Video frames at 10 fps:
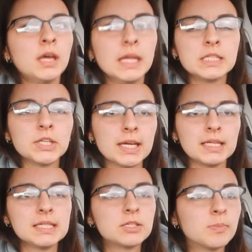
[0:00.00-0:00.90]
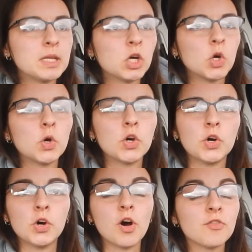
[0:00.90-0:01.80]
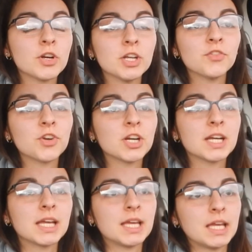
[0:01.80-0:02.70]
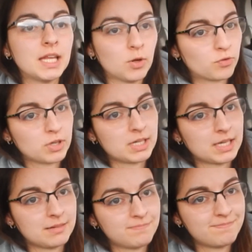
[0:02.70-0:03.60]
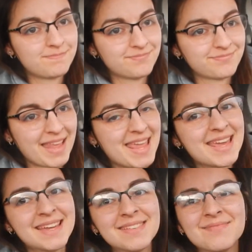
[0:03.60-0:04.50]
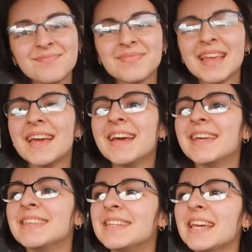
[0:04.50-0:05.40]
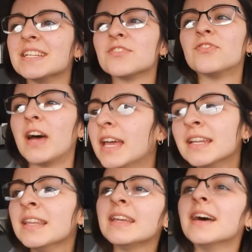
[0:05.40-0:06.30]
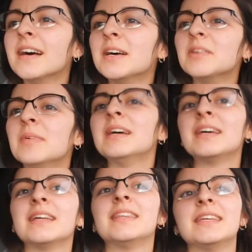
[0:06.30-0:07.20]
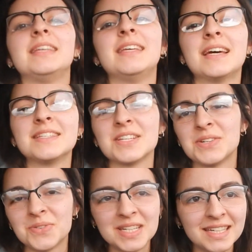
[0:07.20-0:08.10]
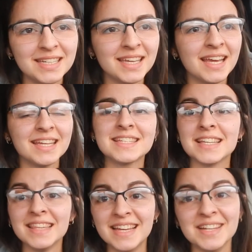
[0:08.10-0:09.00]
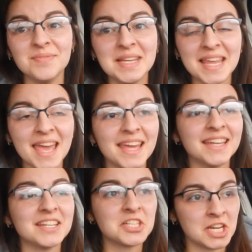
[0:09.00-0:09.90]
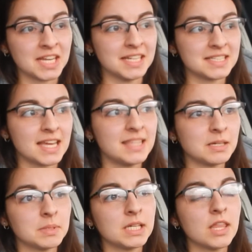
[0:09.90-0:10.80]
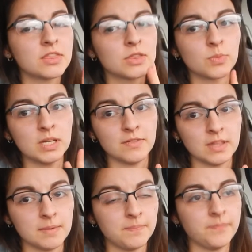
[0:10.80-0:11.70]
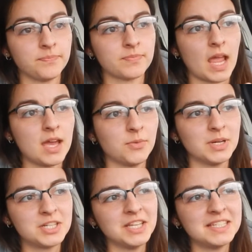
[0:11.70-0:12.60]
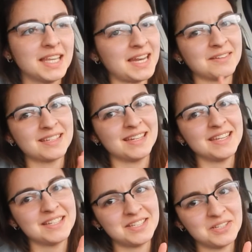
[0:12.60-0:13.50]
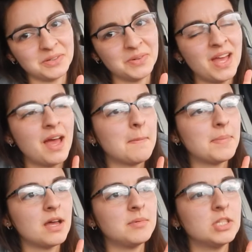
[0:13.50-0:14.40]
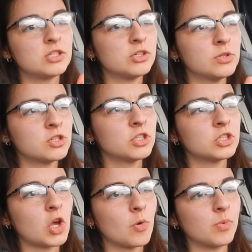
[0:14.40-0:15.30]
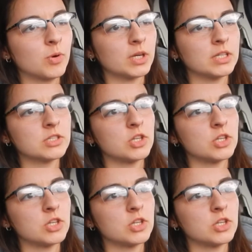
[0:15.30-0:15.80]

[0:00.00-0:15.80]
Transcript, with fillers: And so yeah, he's told me no over and over and over again, and the day has finally come that he has agreed to letting me get chickens. I think I'm gonna get three of them. I originally said that I was gonna get two, but I mean, two is just so boring.